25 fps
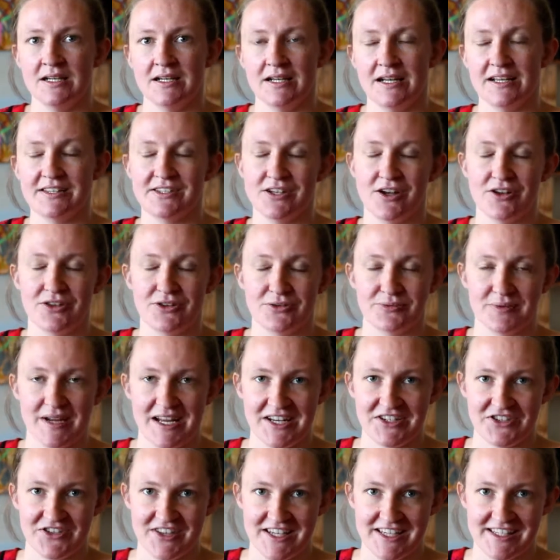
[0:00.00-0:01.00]
It's all the
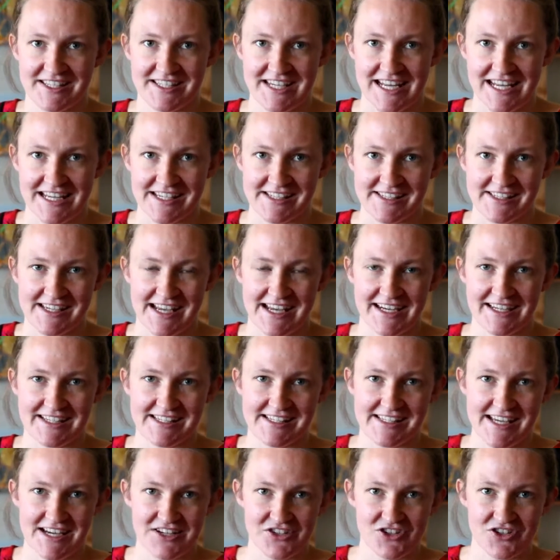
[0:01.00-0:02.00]
rage these days, and
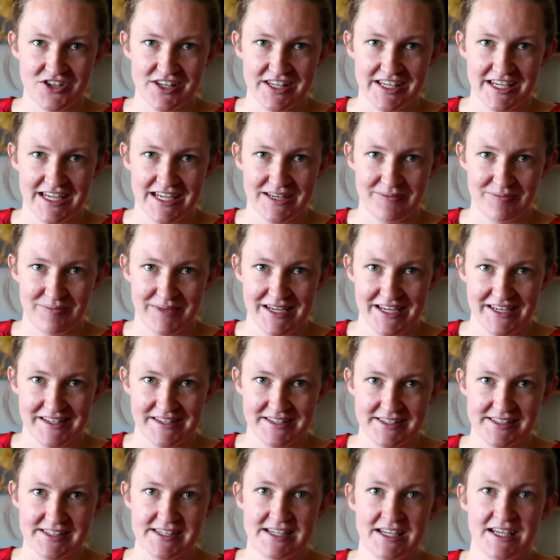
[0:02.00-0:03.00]
essentially it
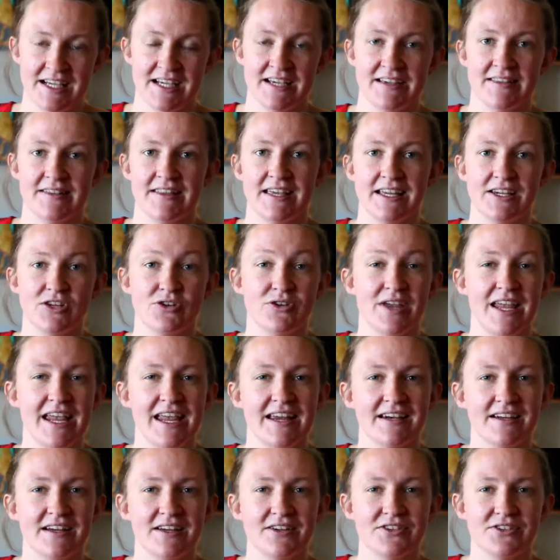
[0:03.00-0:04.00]
means that you
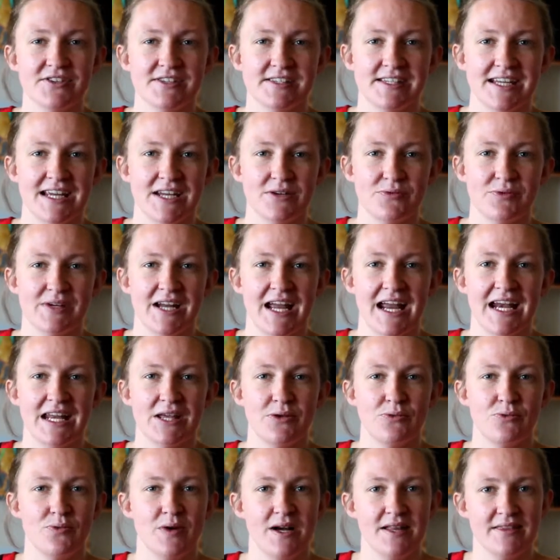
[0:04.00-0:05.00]
can't understand what any
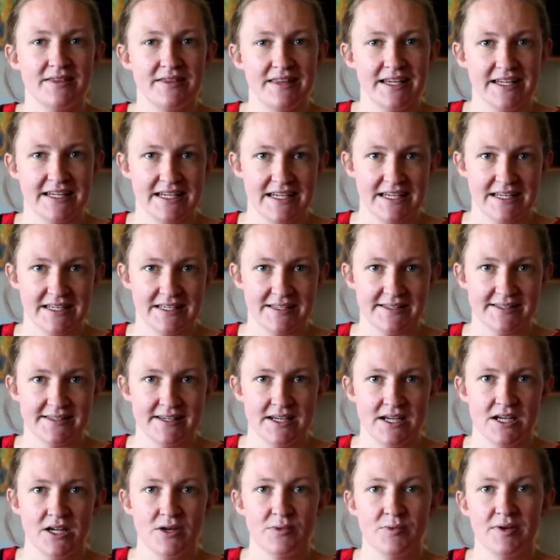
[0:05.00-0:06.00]
one thing is
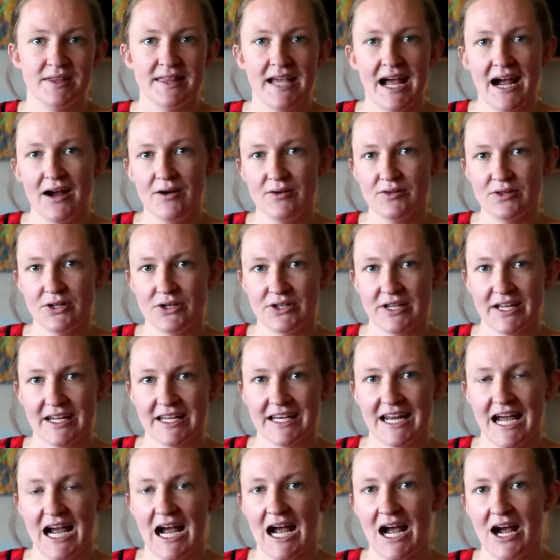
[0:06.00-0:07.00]
without looking
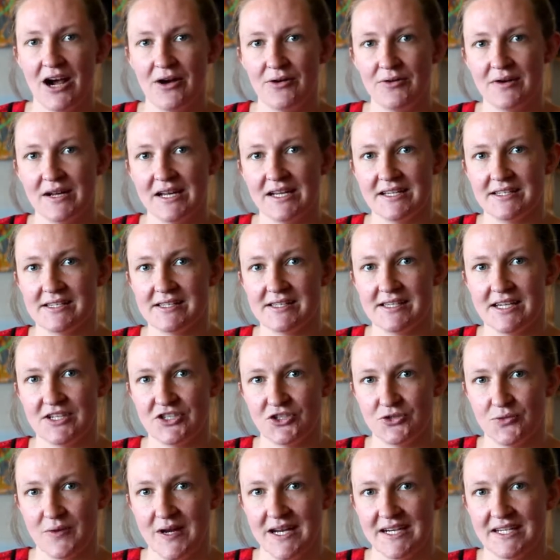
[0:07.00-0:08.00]
at how it's
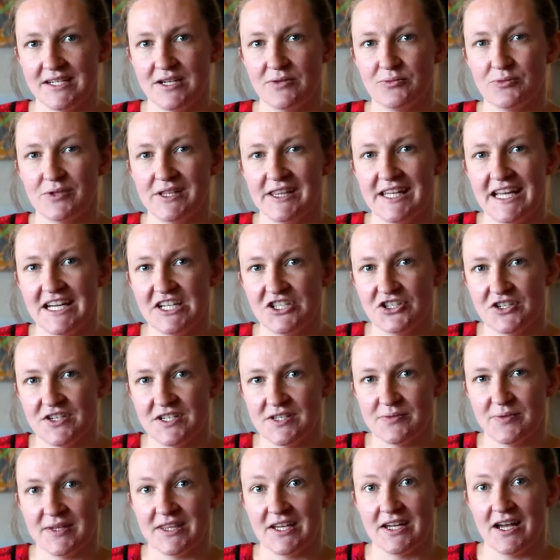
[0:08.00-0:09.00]
situated in
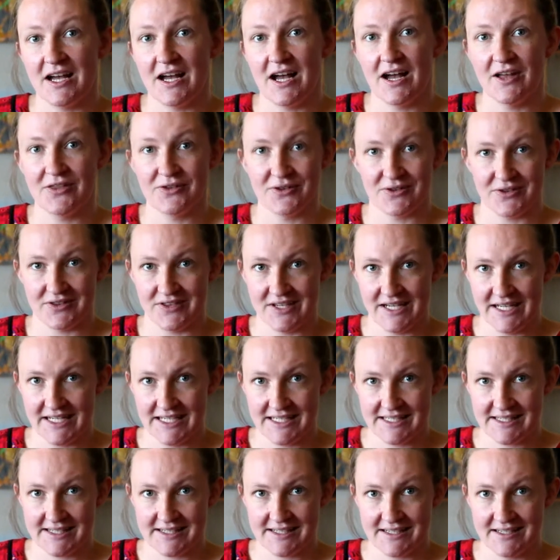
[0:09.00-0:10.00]
relations with other
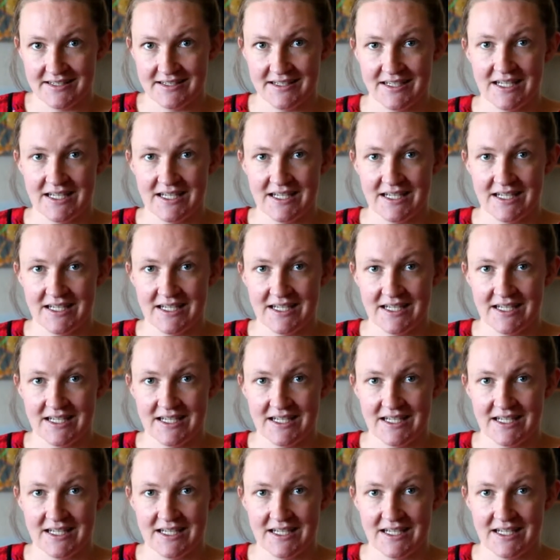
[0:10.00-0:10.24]
things.